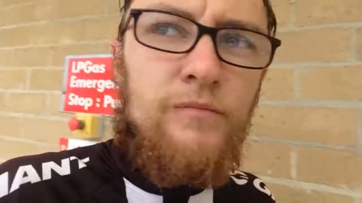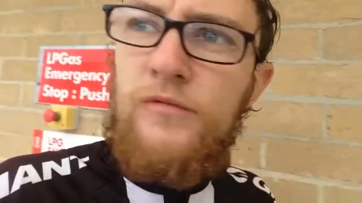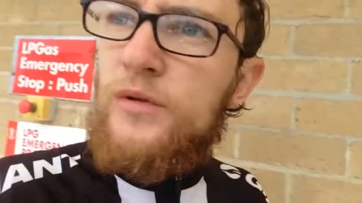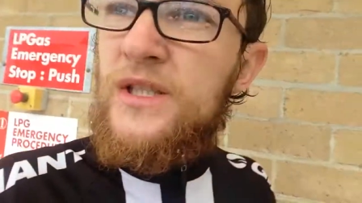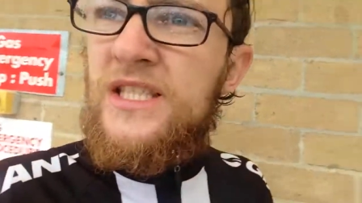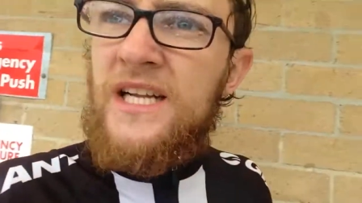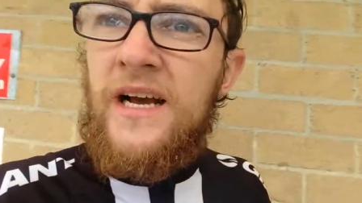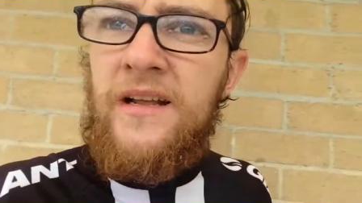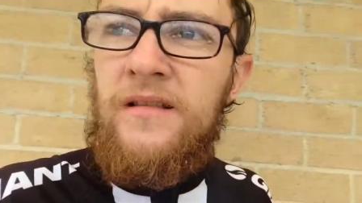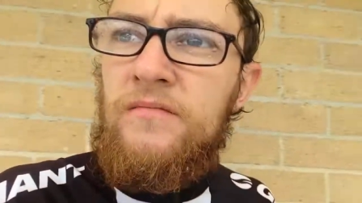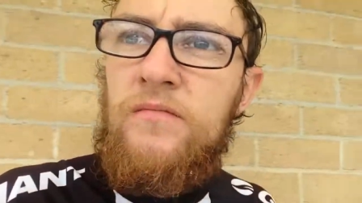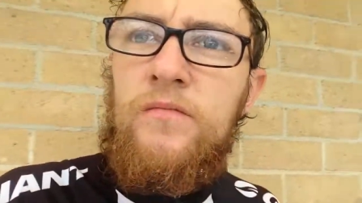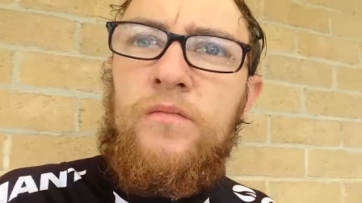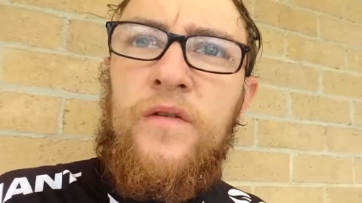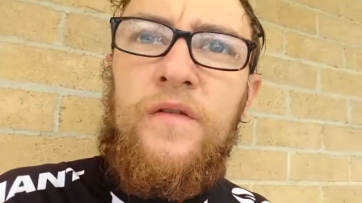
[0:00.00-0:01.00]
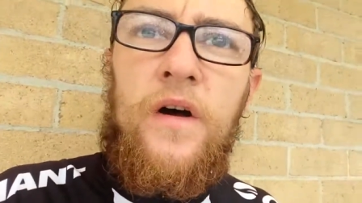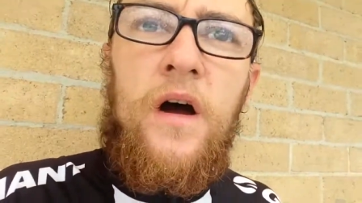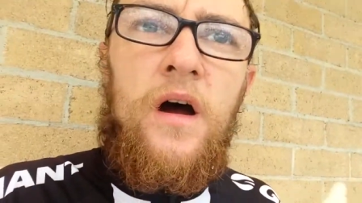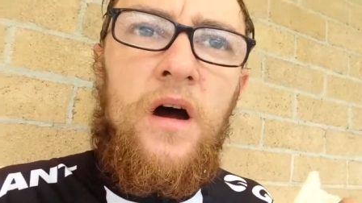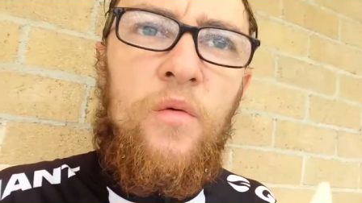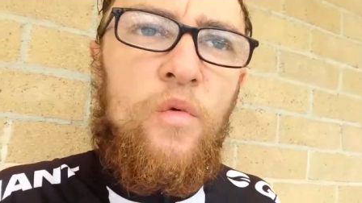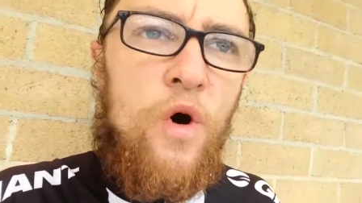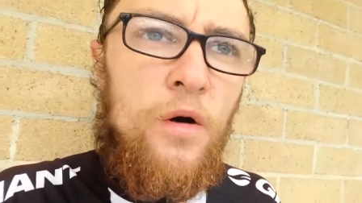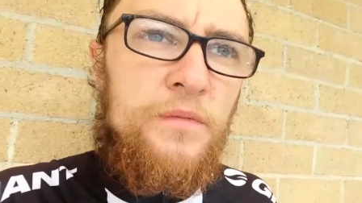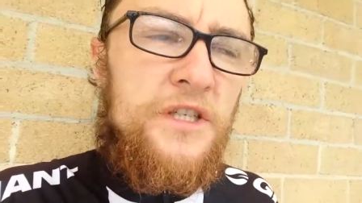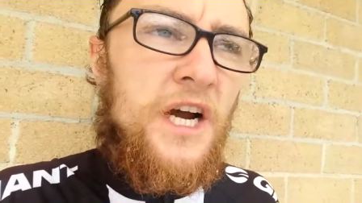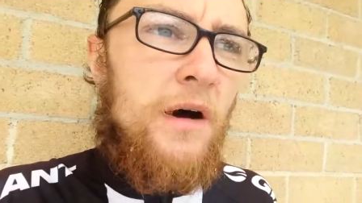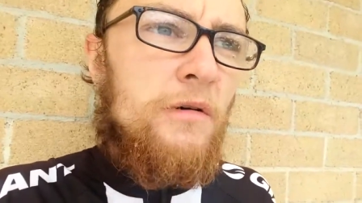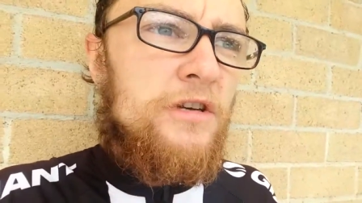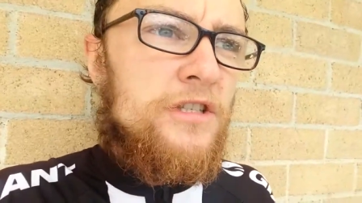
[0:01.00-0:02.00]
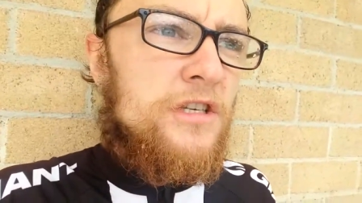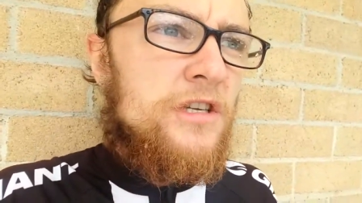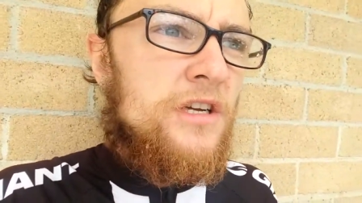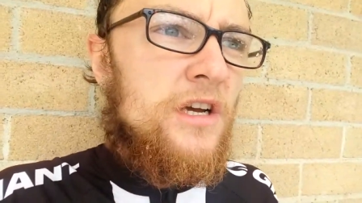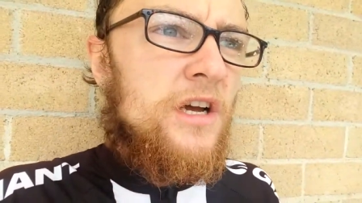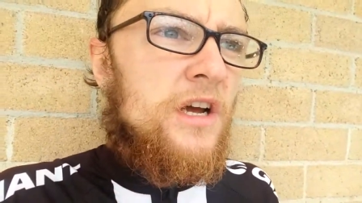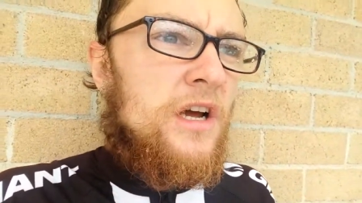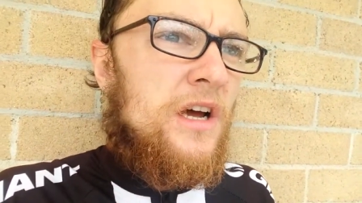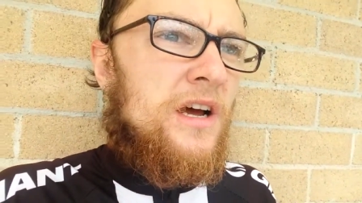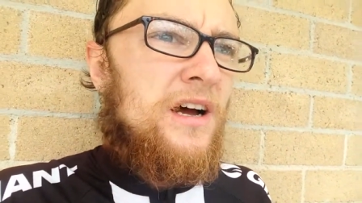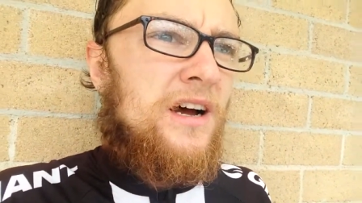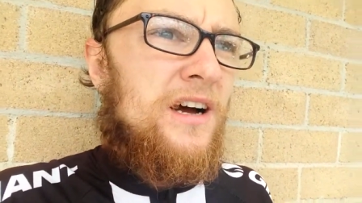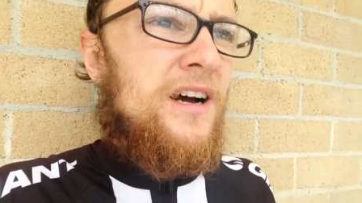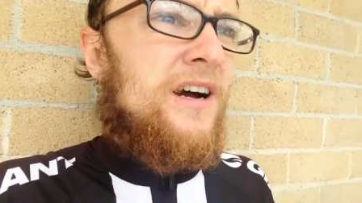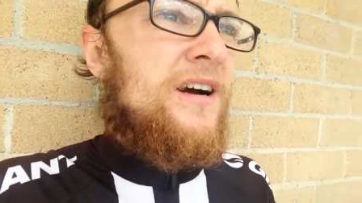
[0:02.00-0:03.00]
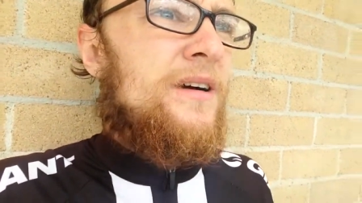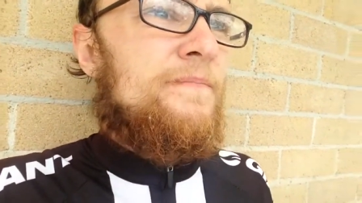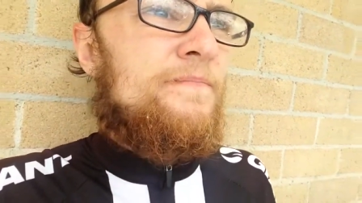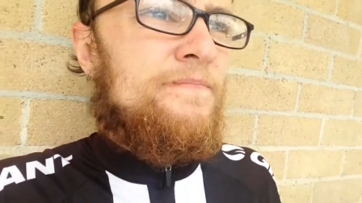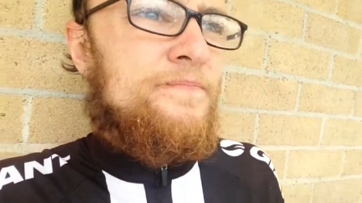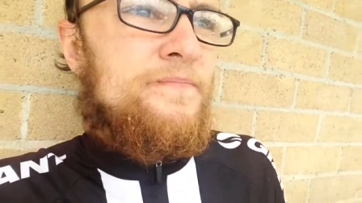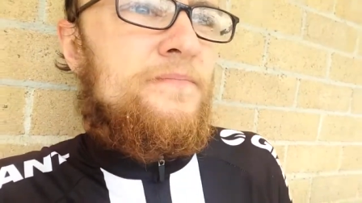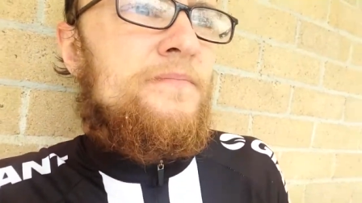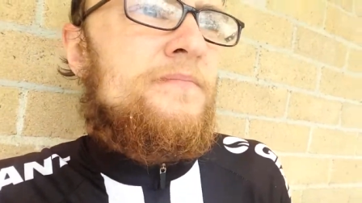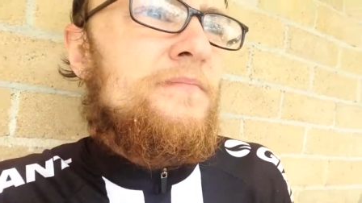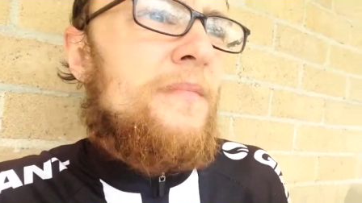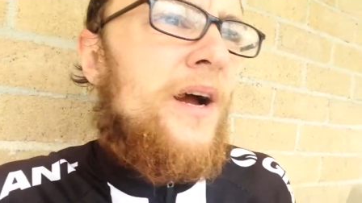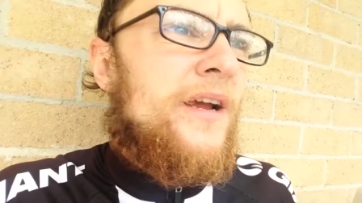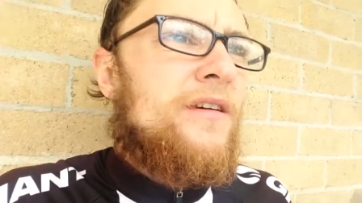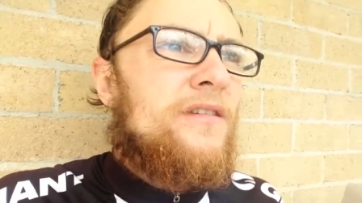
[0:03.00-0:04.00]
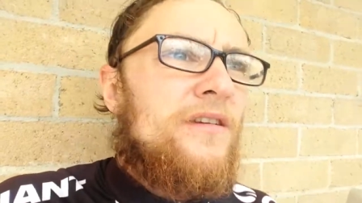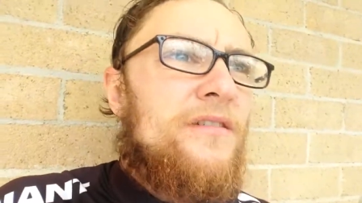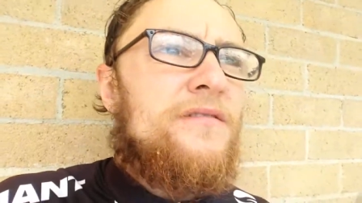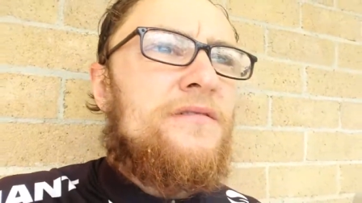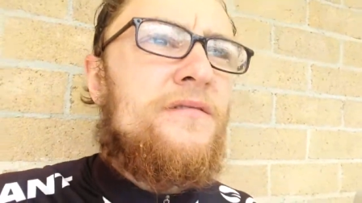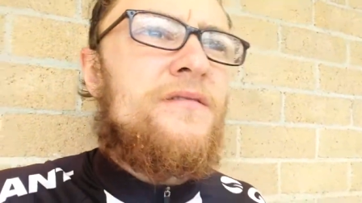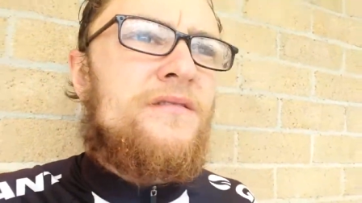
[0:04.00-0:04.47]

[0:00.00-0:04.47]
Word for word: staying with a, uh, a warm showers. Um, Michael and